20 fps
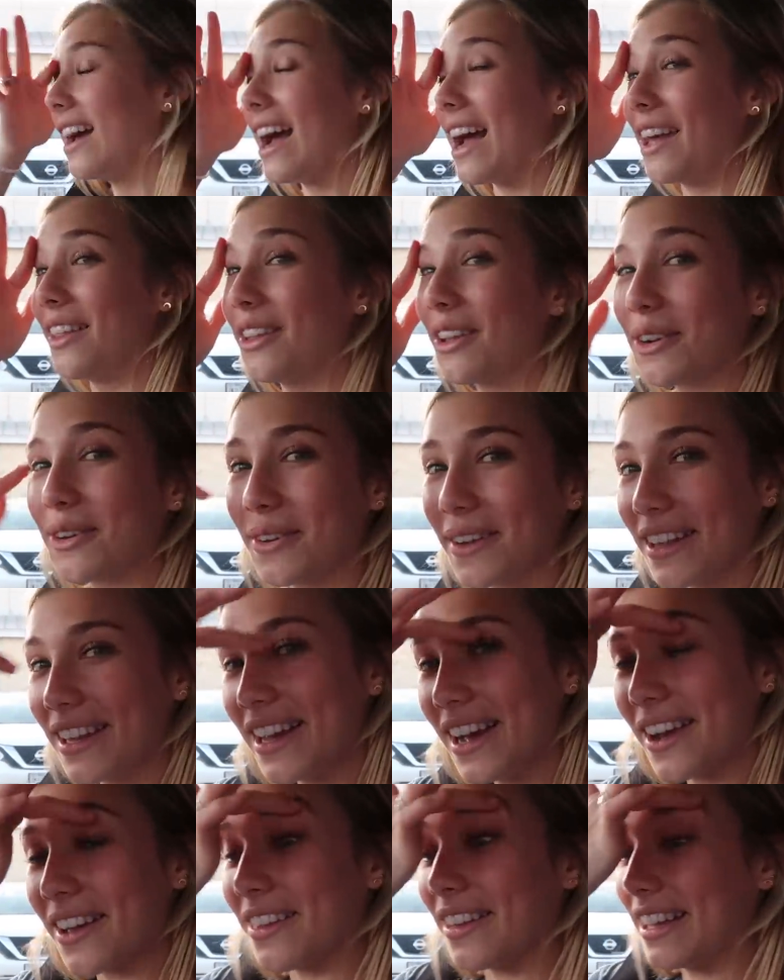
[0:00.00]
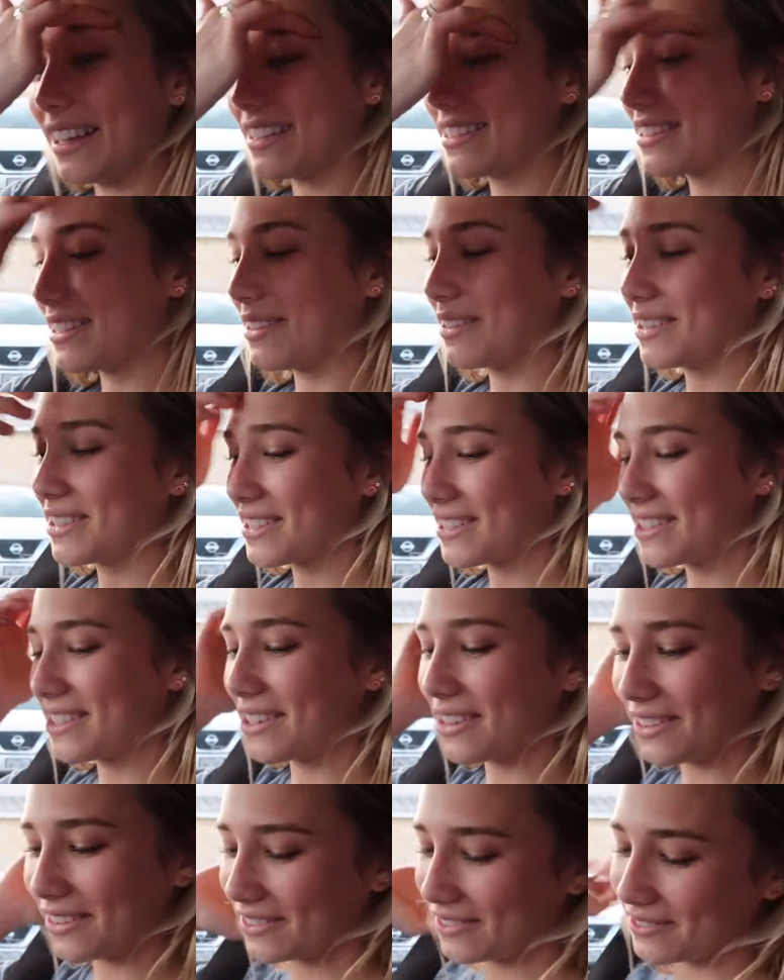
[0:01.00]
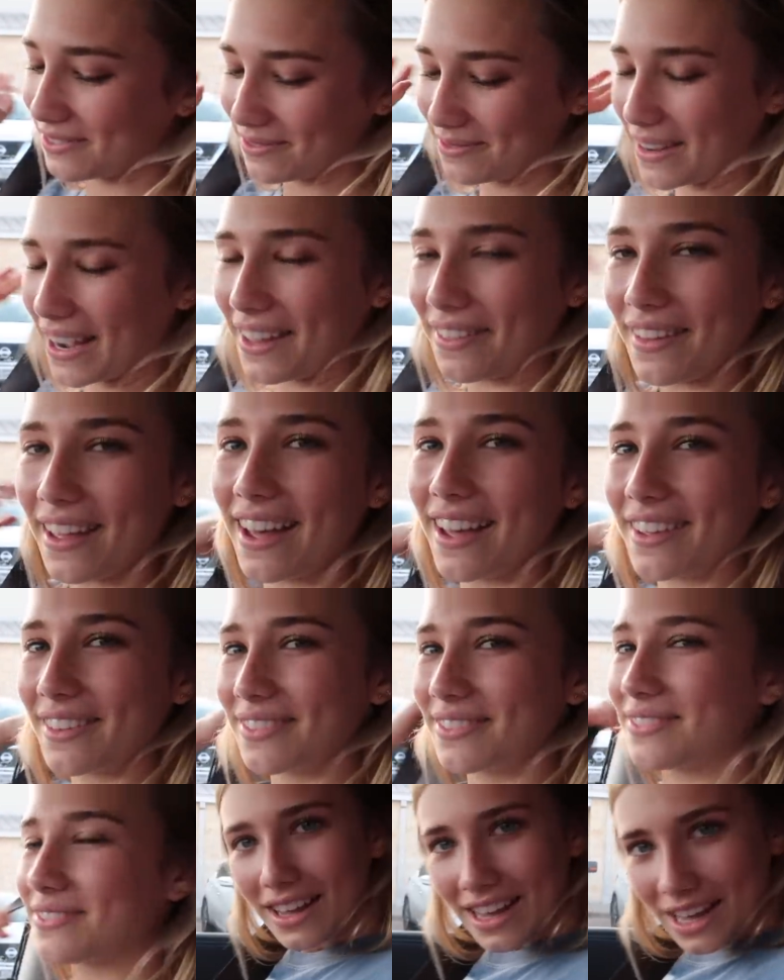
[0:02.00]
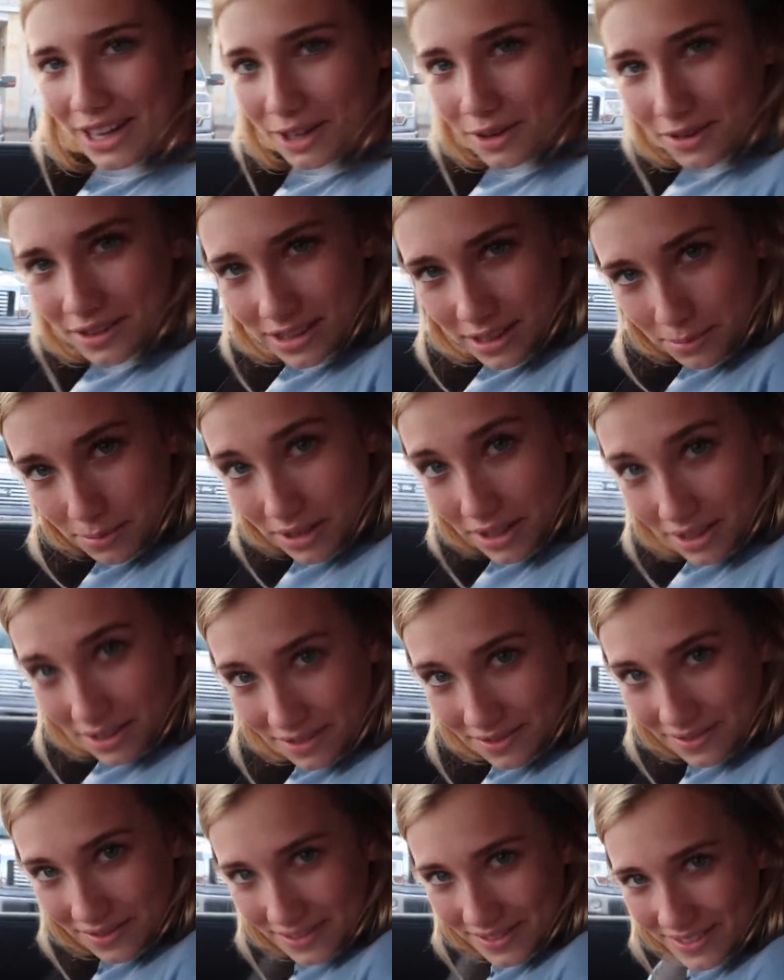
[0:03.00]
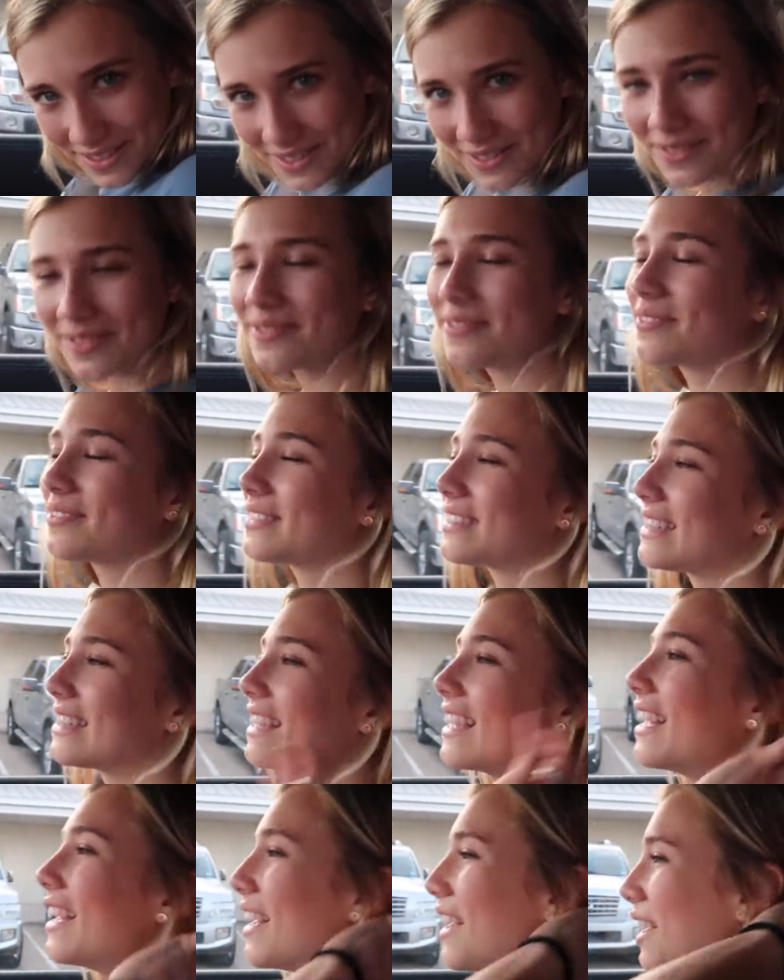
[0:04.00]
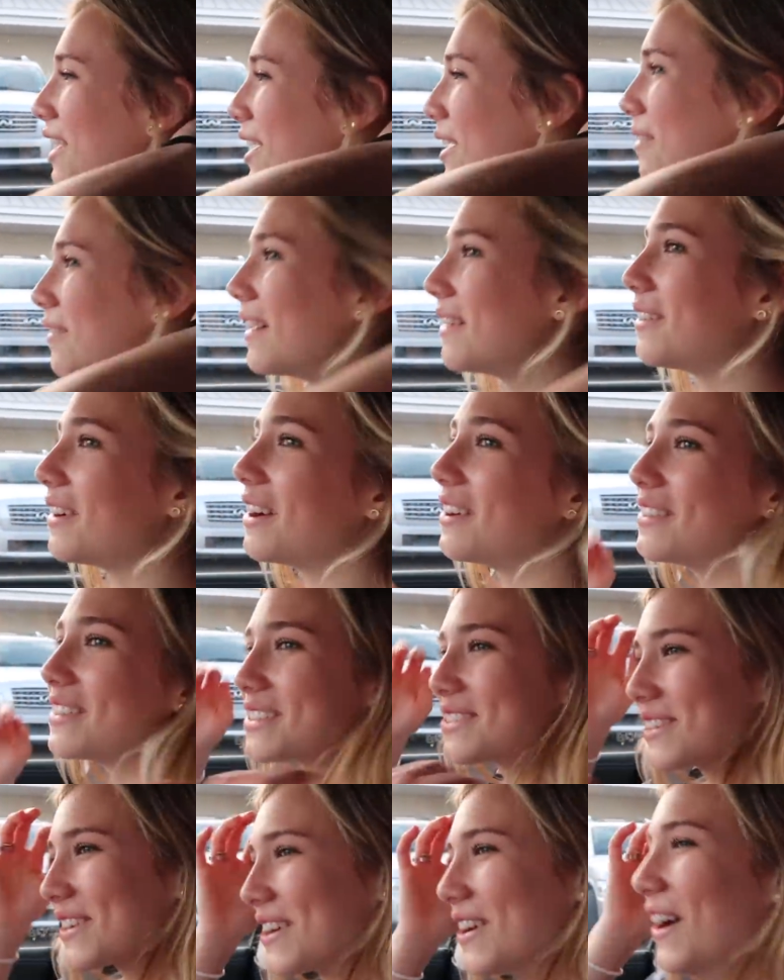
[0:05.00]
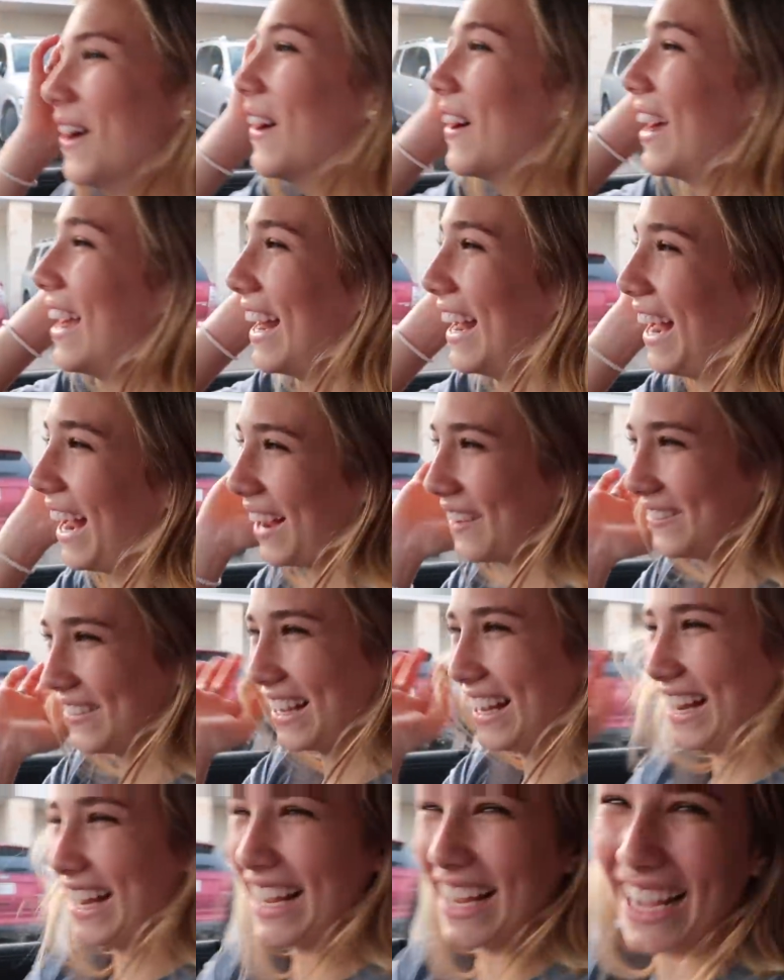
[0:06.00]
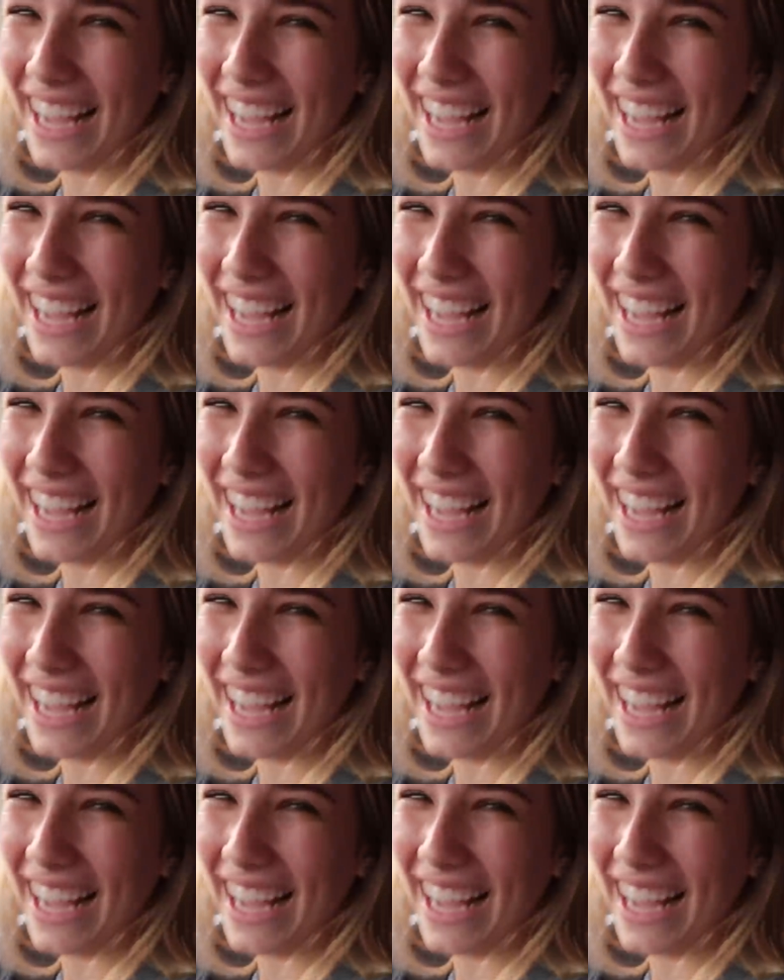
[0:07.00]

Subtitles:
I look really ugly, so just don't mind that. Can you see me? My mom is recording me.